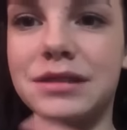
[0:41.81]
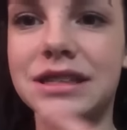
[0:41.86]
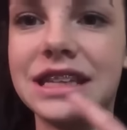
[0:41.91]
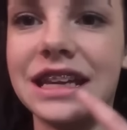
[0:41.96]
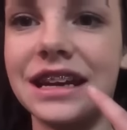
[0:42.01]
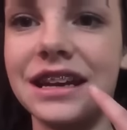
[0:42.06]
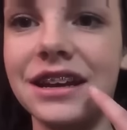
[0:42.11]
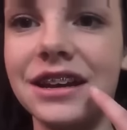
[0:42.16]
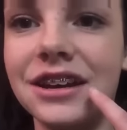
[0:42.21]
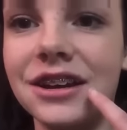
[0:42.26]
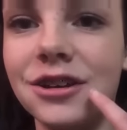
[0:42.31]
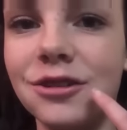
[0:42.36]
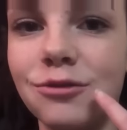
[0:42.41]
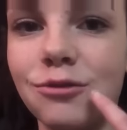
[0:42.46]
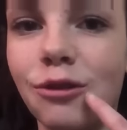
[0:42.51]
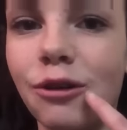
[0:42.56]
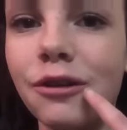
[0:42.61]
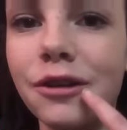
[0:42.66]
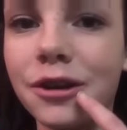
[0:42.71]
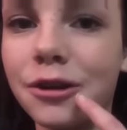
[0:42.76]
It's like a
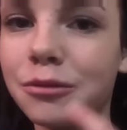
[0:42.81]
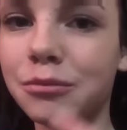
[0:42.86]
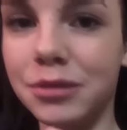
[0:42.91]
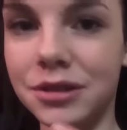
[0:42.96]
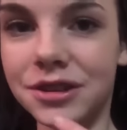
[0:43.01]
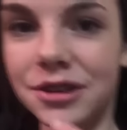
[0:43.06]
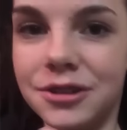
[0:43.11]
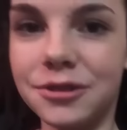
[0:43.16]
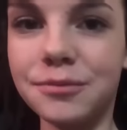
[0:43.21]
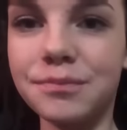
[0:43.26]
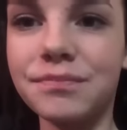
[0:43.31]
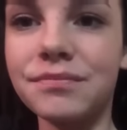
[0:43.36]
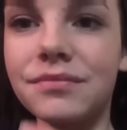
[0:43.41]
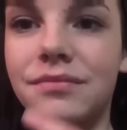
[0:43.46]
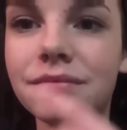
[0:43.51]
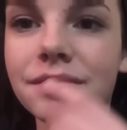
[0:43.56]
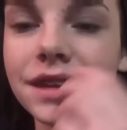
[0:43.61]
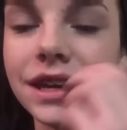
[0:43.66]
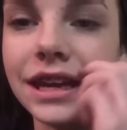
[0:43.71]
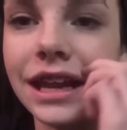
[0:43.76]
royal blue,
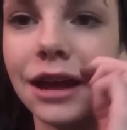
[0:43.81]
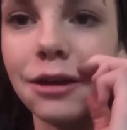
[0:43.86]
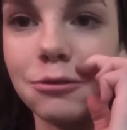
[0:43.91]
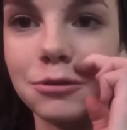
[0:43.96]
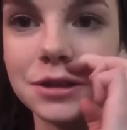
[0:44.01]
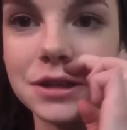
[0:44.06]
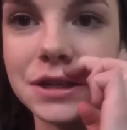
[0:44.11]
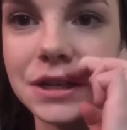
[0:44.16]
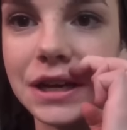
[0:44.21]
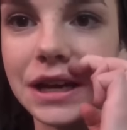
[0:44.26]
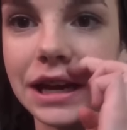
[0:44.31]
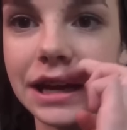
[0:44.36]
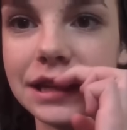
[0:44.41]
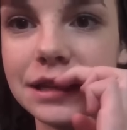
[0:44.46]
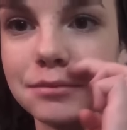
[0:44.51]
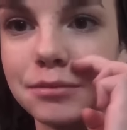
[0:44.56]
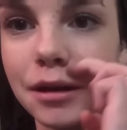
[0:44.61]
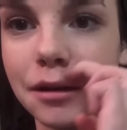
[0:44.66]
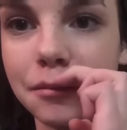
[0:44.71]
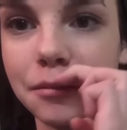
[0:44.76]
and I will show you
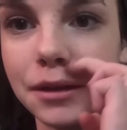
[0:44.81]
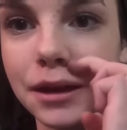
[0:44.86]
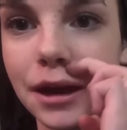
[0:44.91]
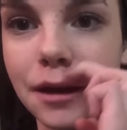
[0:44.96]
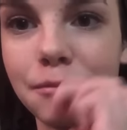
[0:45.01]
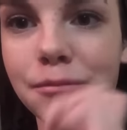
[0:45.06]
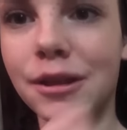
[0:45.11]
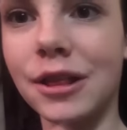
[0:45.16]
guys probably up